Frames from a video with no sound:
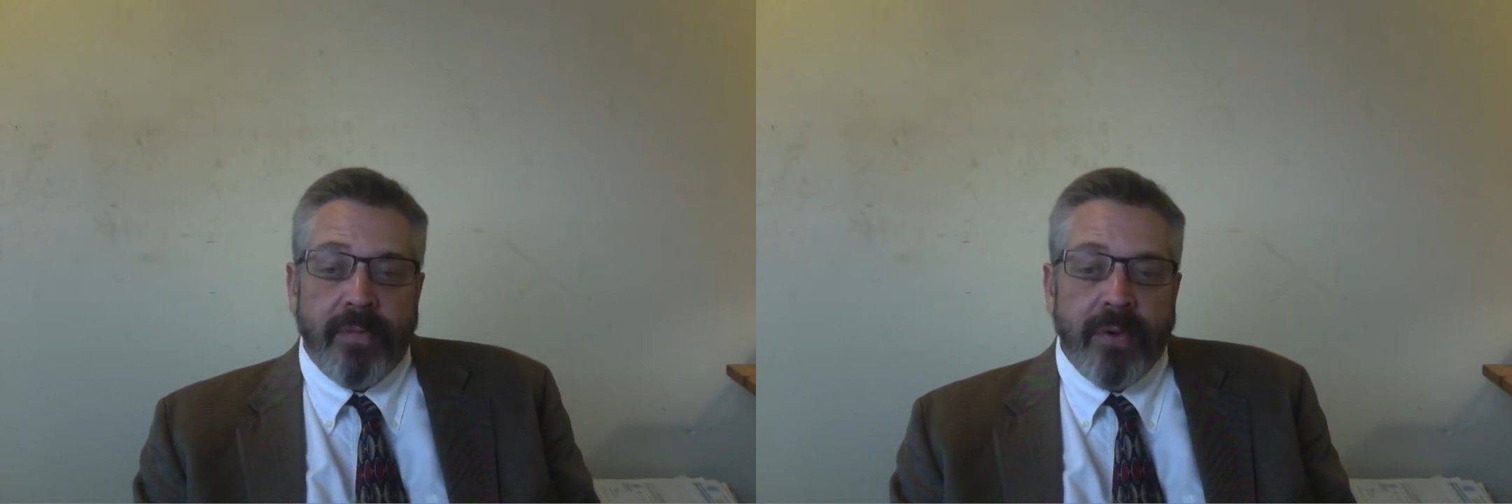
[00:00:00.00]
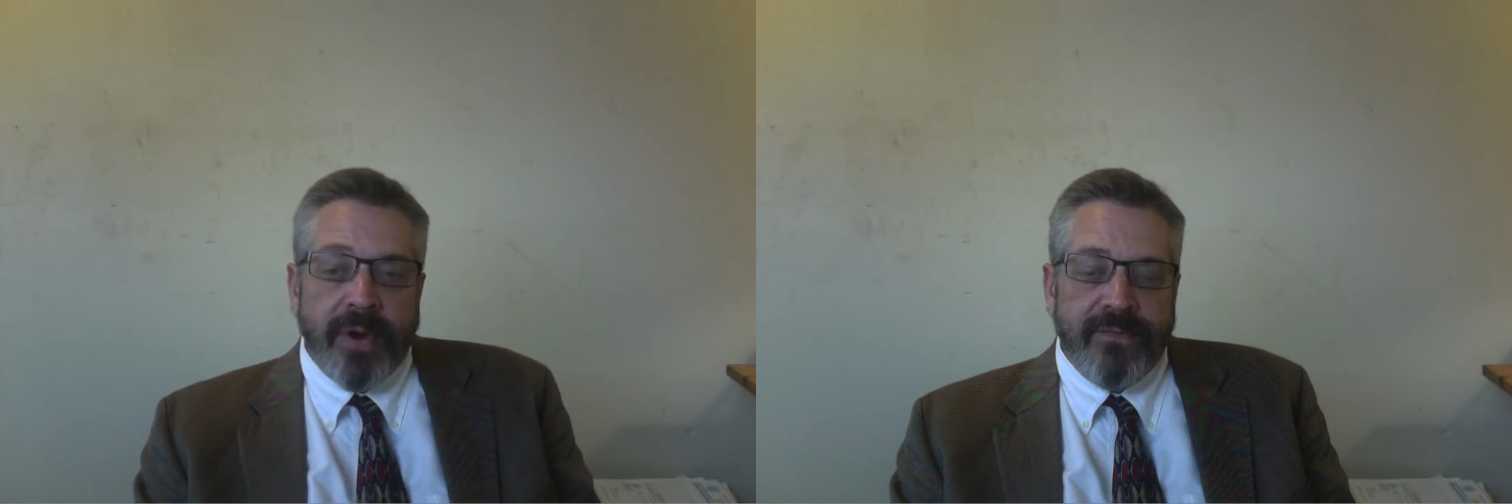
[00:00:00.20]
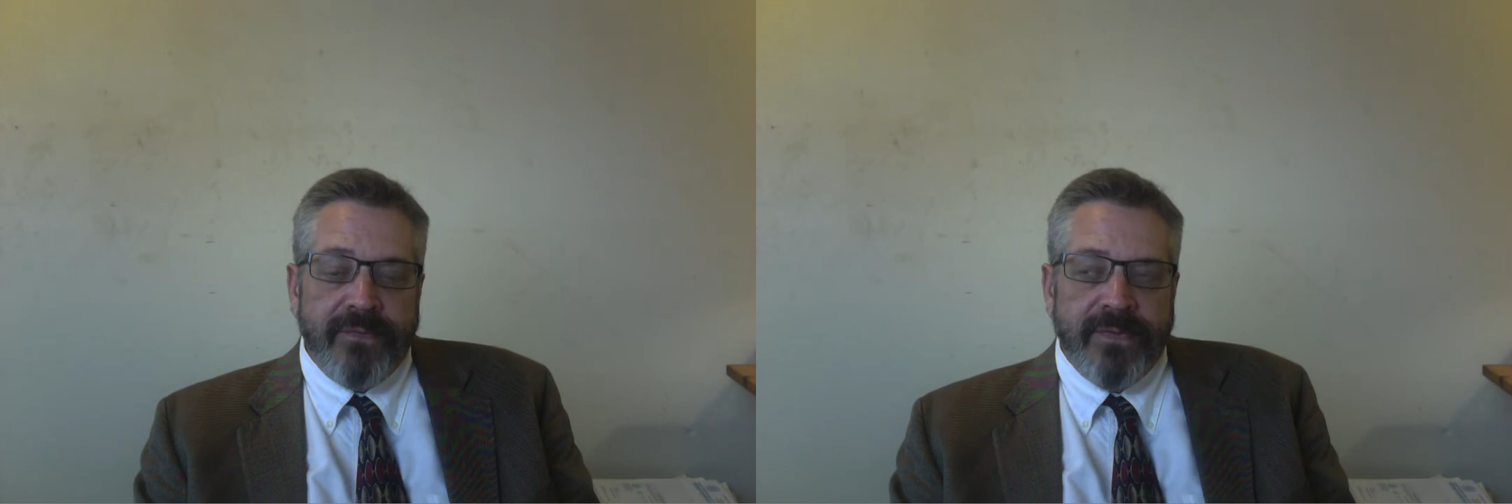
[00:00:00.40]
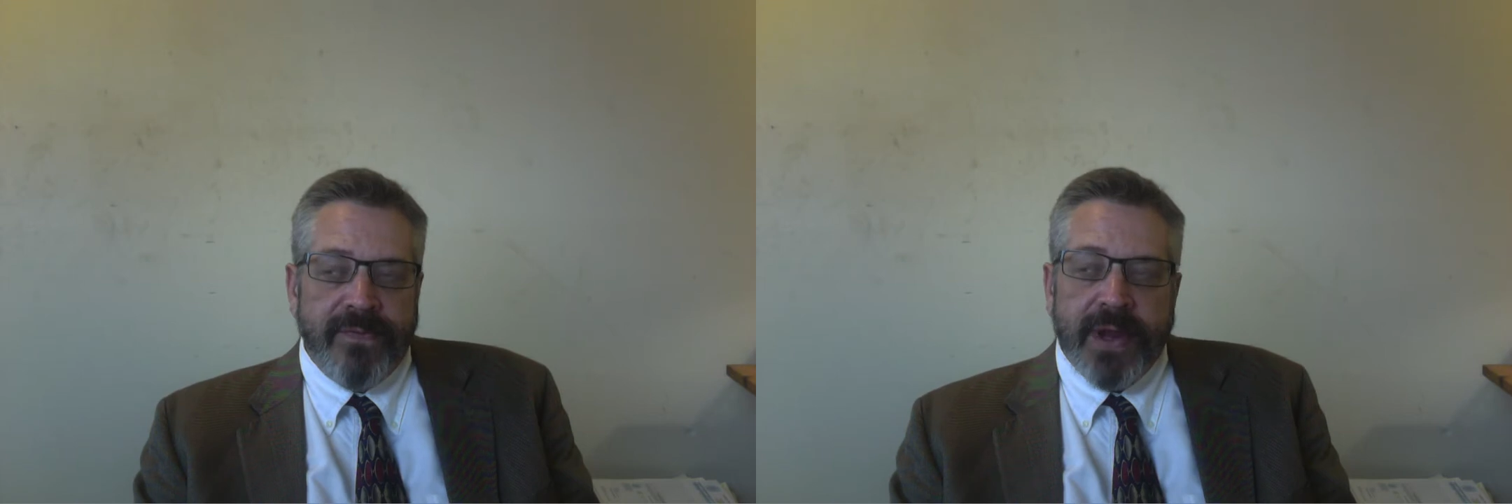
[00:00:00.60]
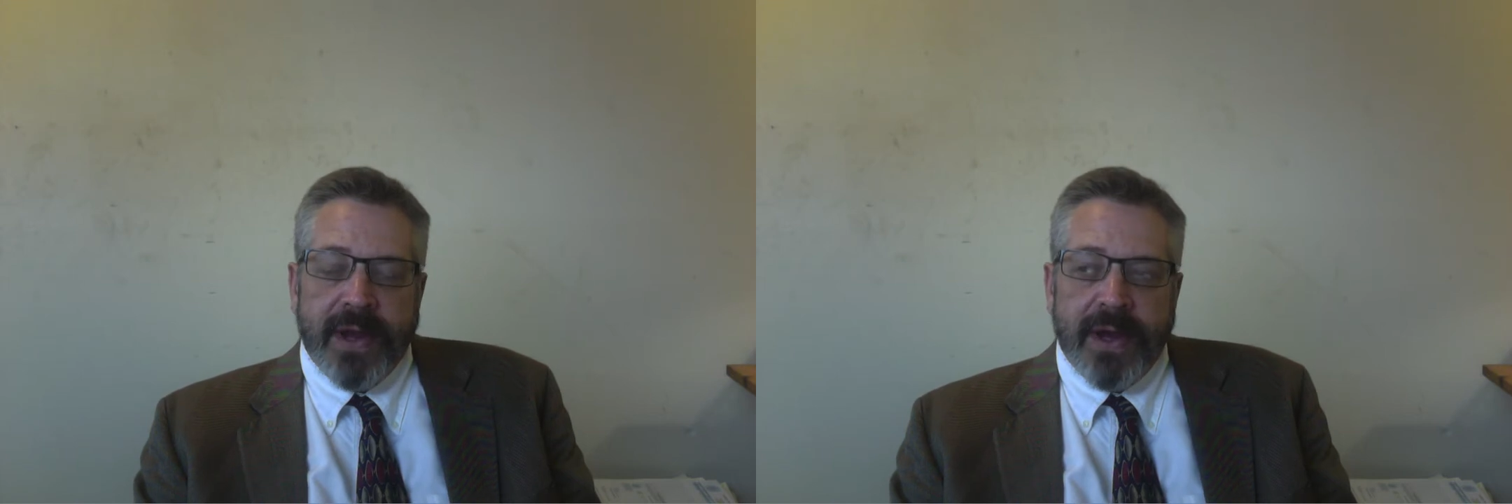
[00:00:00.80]

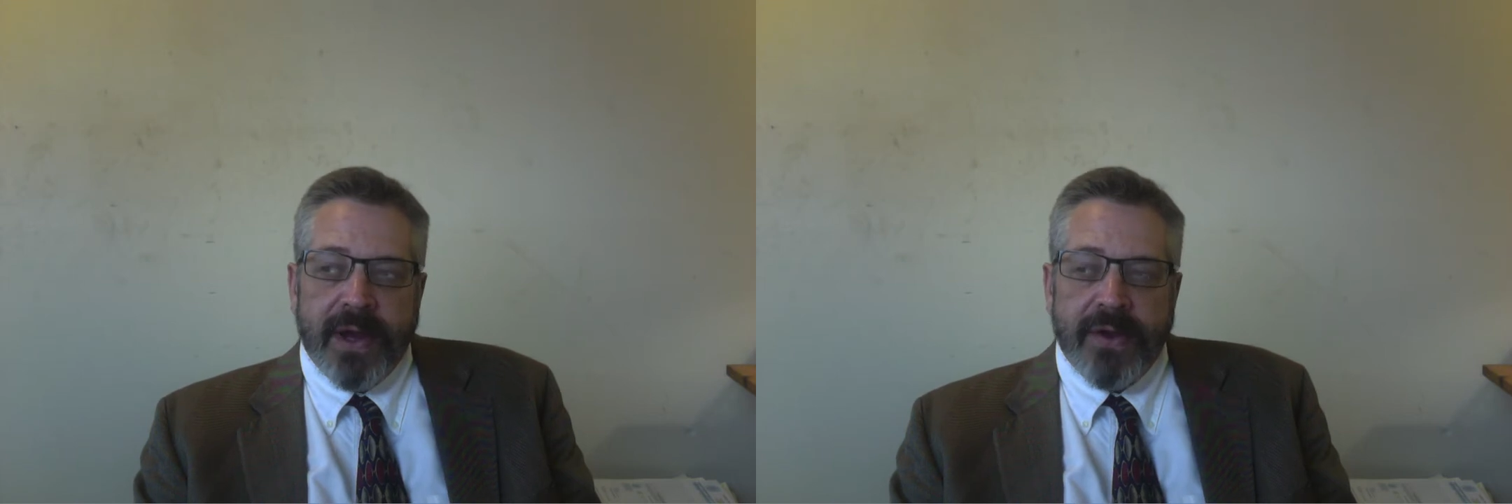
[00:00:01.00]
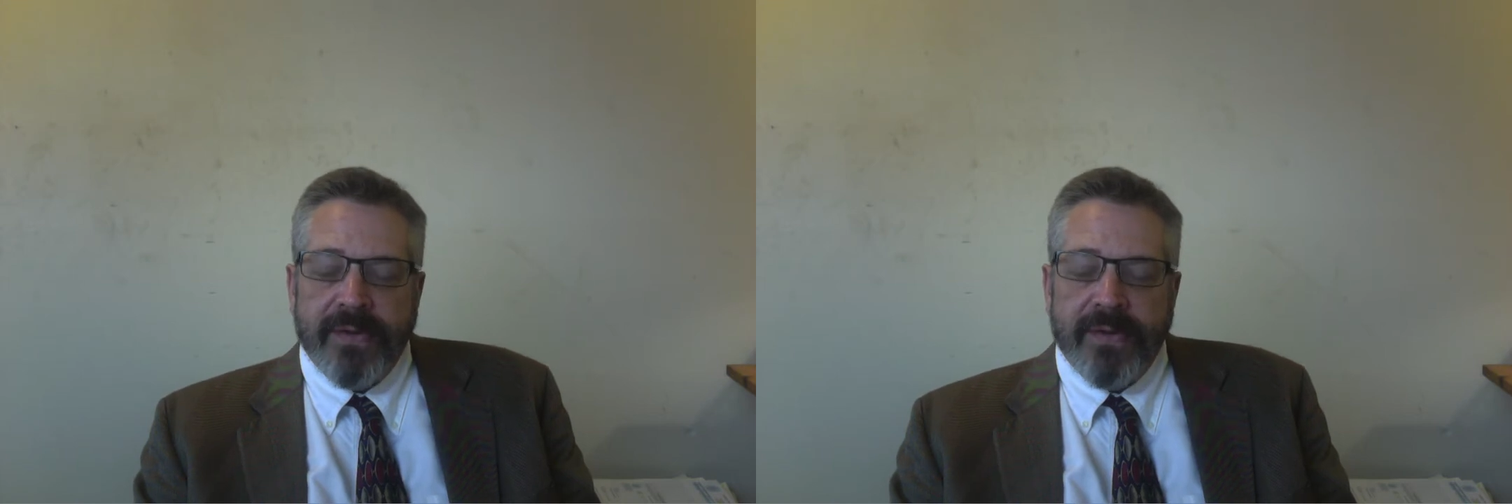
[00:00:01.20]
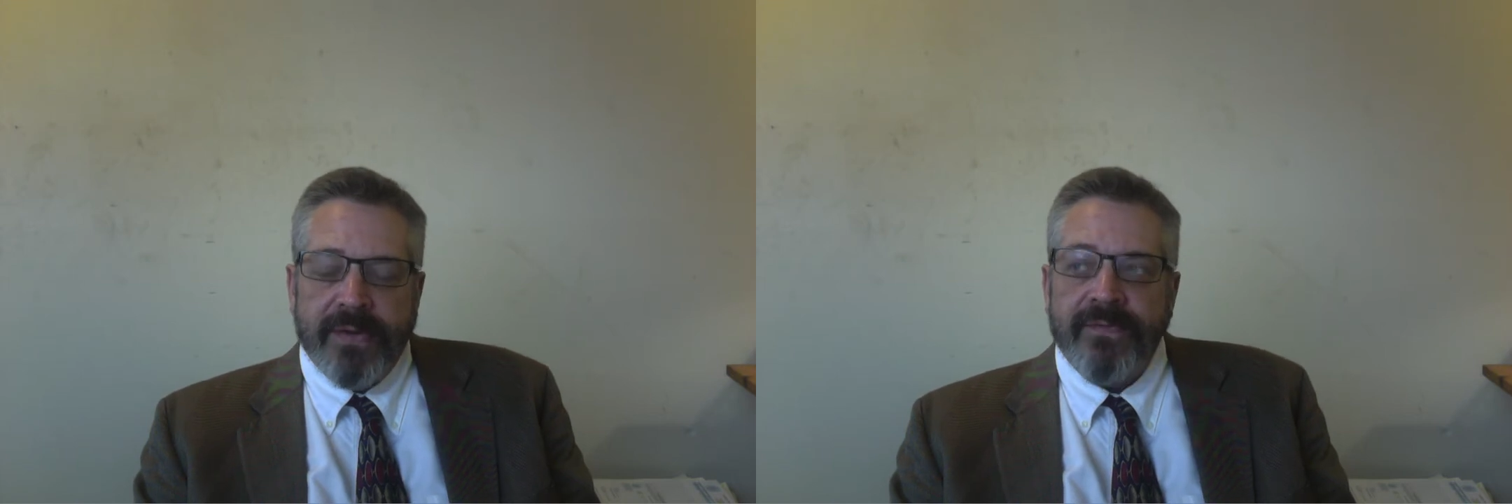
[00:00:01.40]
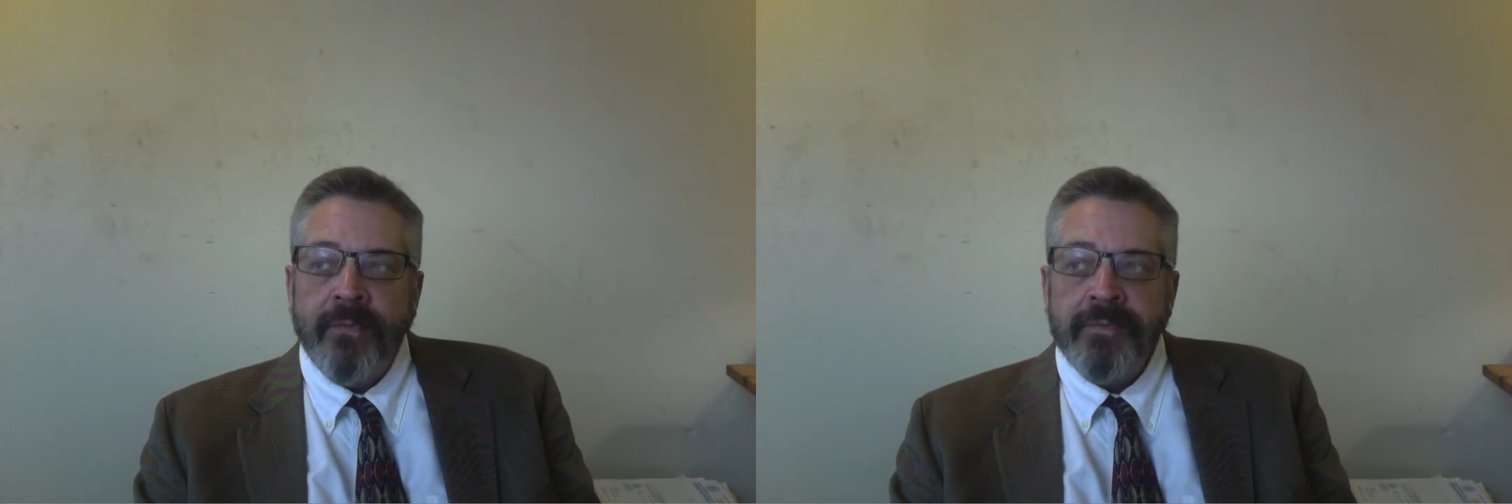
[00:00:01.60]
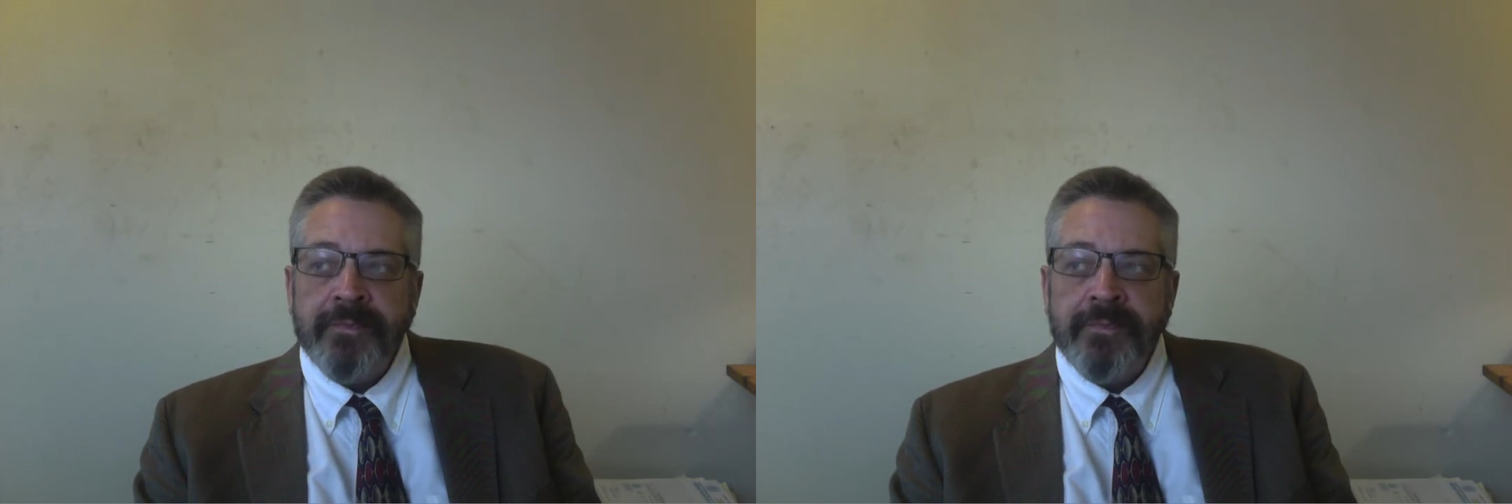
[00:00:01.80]
pre-existing conditions.